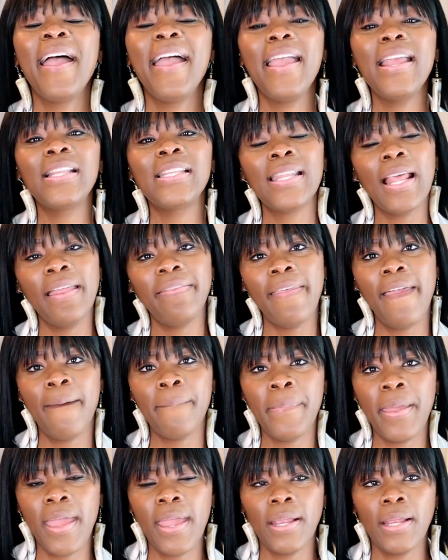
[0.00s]
it's not
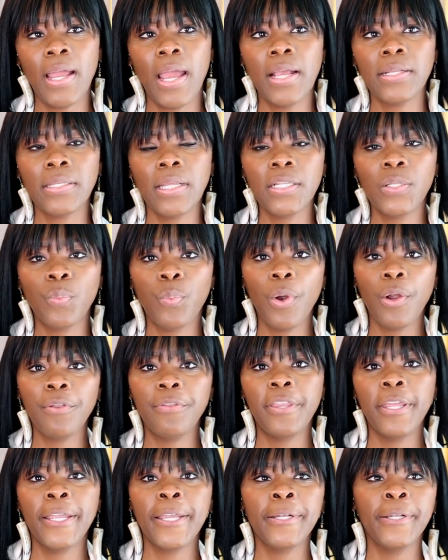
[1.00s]
that bad, guys. It's
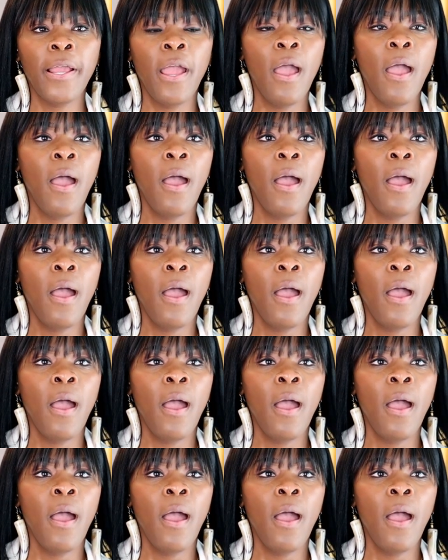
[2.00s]
worth it.